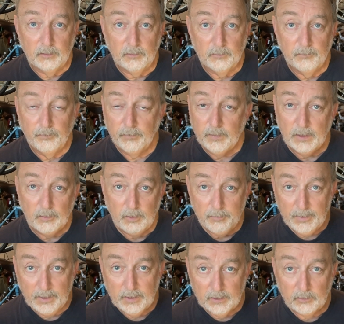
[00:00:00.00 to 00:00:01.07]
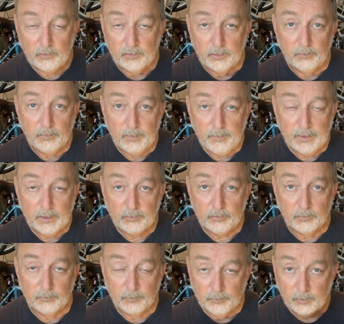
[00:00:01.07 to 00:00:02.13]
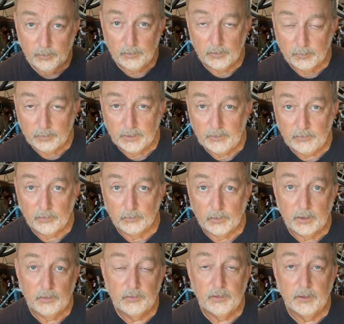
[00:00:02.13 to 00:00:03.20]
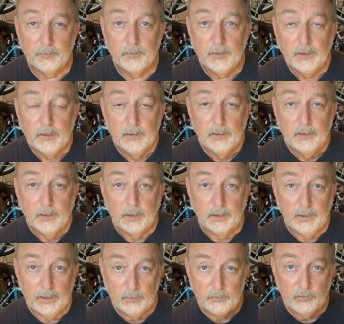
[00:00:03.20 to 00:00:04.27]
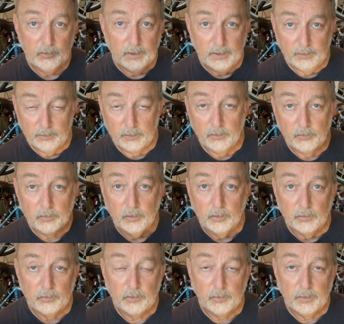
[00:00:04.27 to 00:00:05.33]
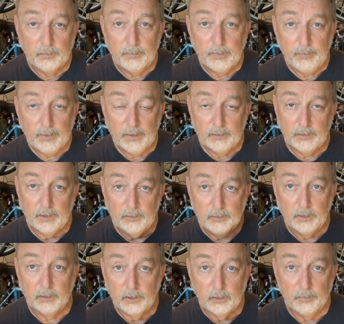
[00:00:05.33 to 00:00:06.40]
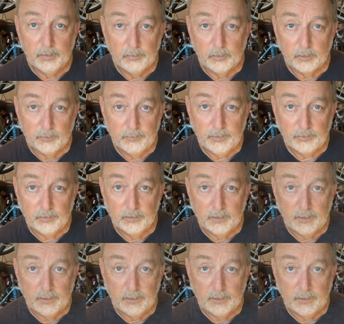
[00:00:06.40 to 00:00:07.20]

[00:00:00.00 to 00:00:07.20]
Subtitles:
carry bags and maybe have some food and a place to wash up outside of the controls, so we can maybe get that done a little bit more efficiently.